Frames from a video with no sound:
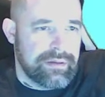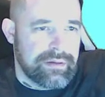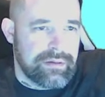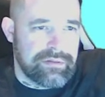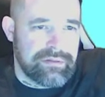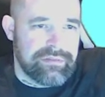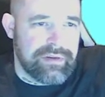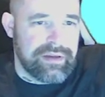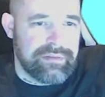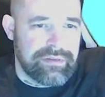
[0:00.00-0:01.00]
Question
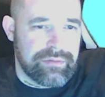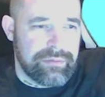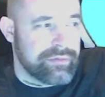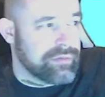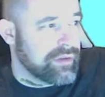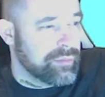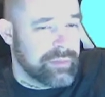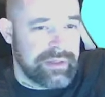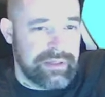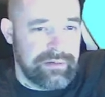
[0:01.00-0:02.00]
5 is also
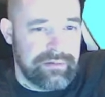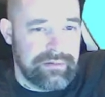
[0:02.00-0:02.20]
B.